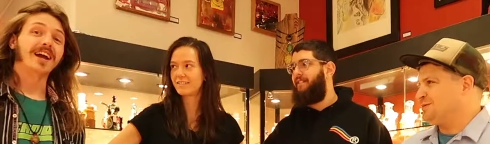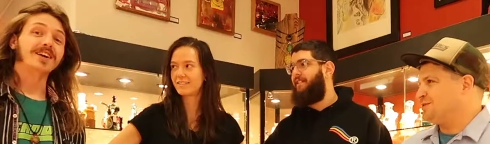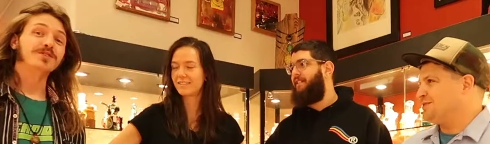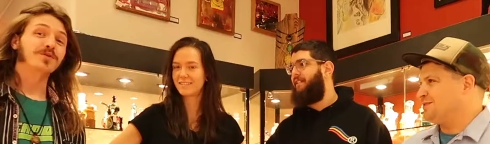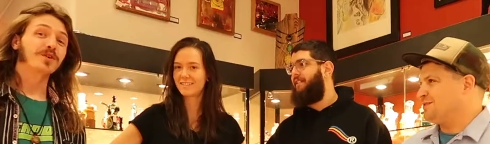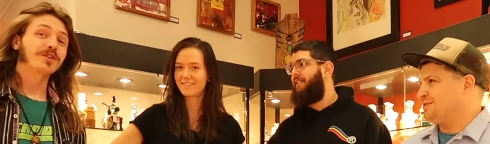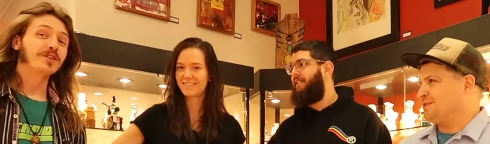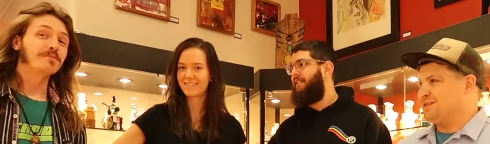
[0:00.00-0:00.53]

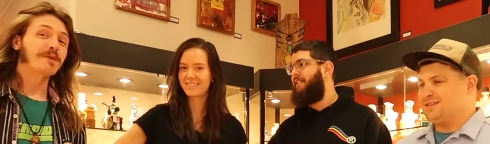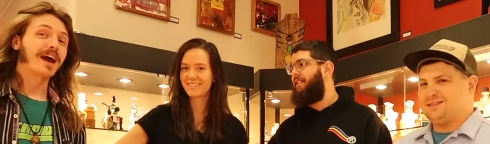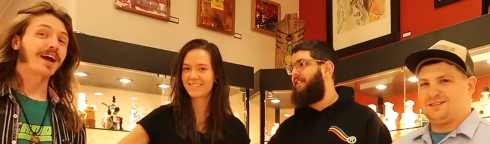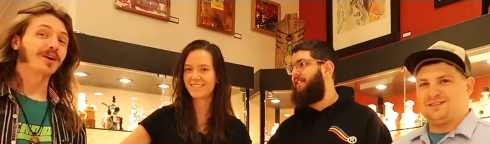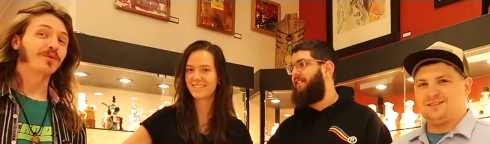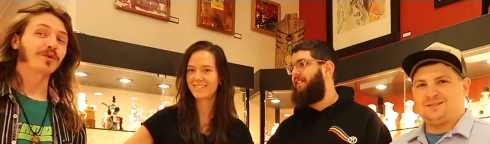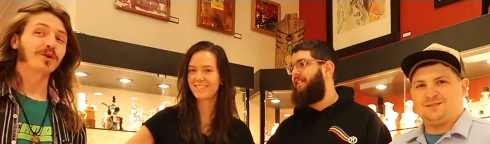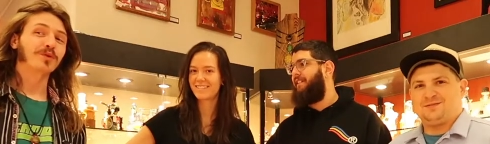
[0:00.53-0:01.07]
Speaker 1: Guys, we're in the
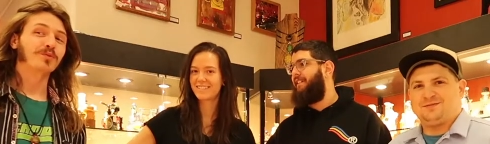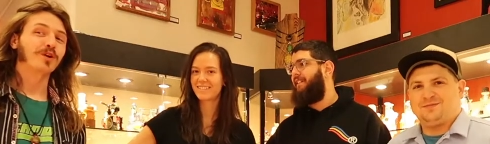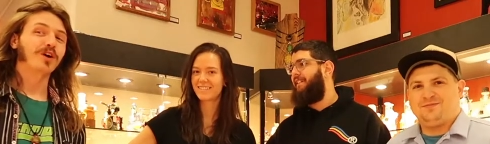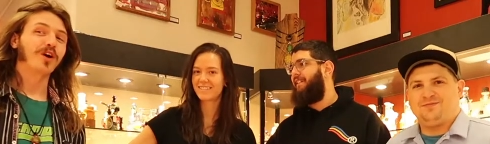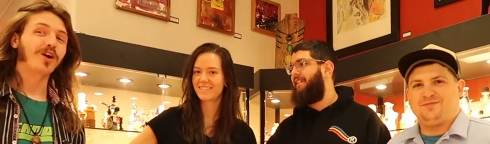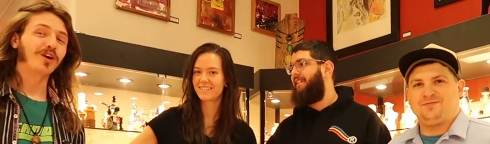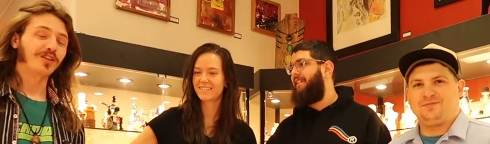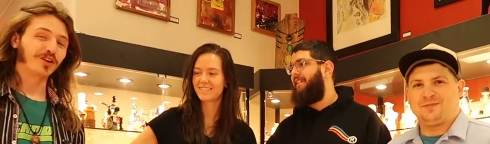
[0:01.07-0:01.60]
back room
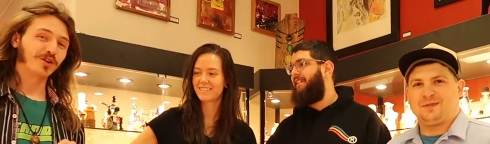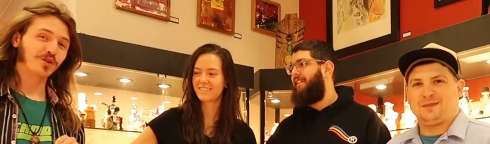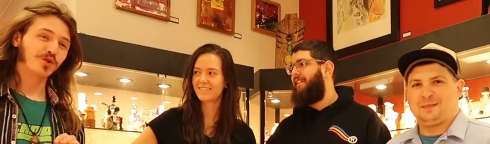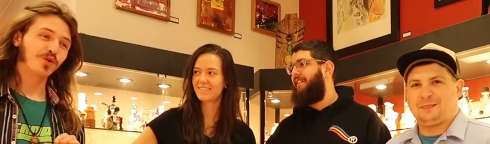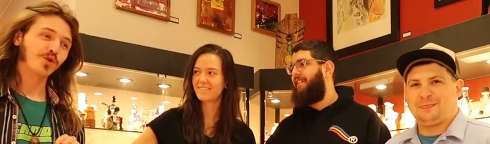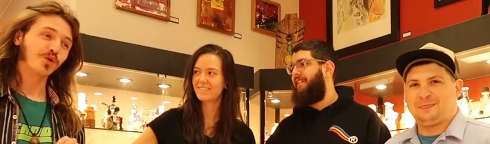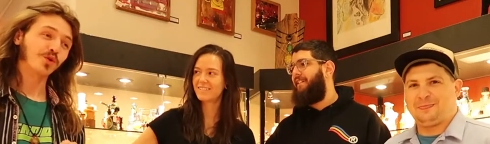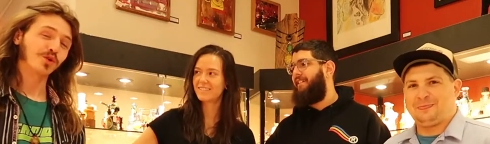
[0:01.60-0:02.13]
where all the
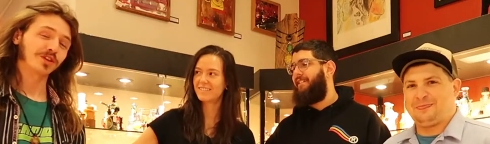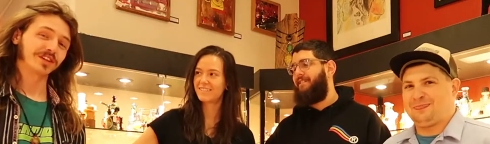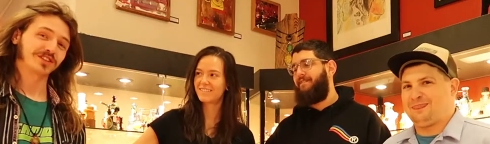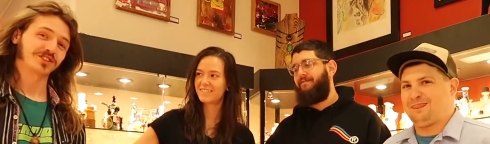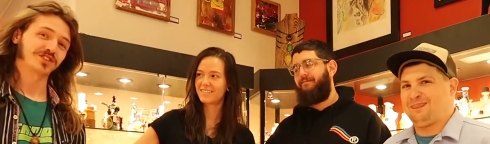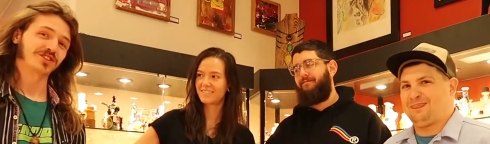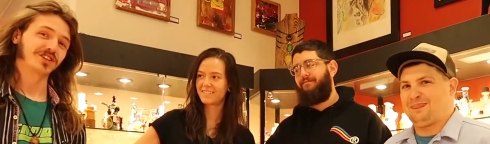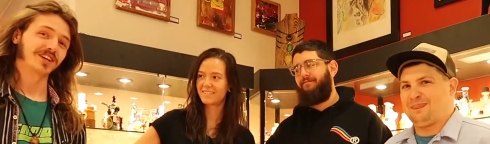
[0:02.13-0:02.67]

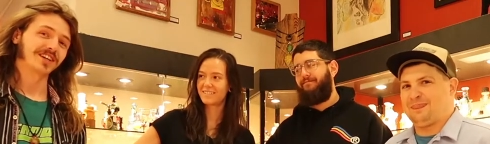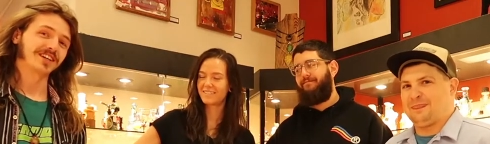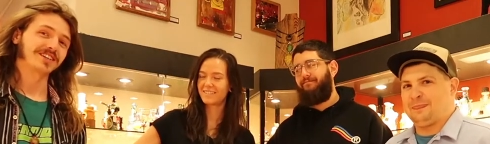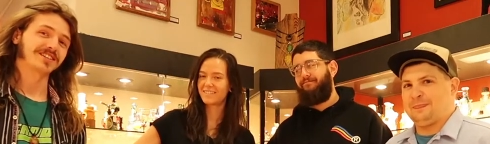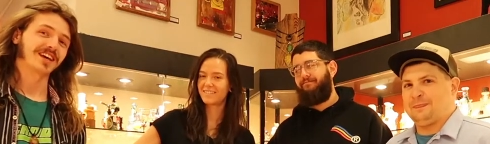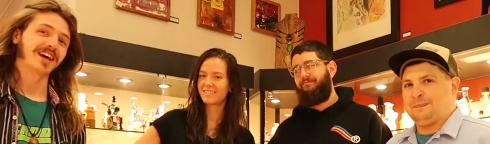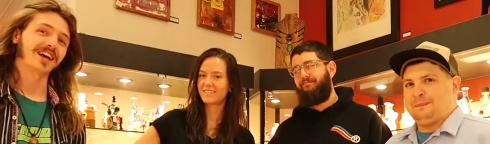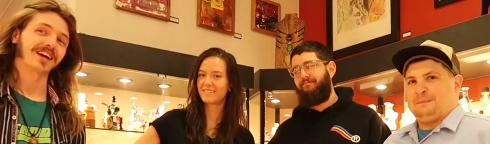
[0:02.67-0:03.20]
coolest shit
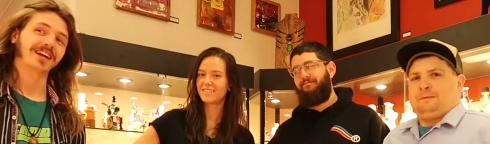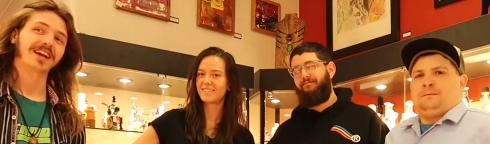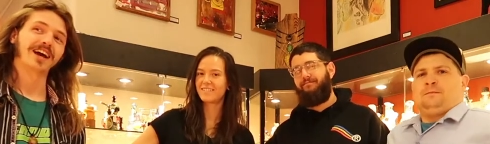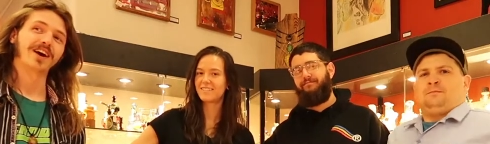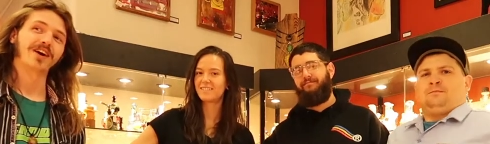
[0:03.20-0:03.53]
is hanging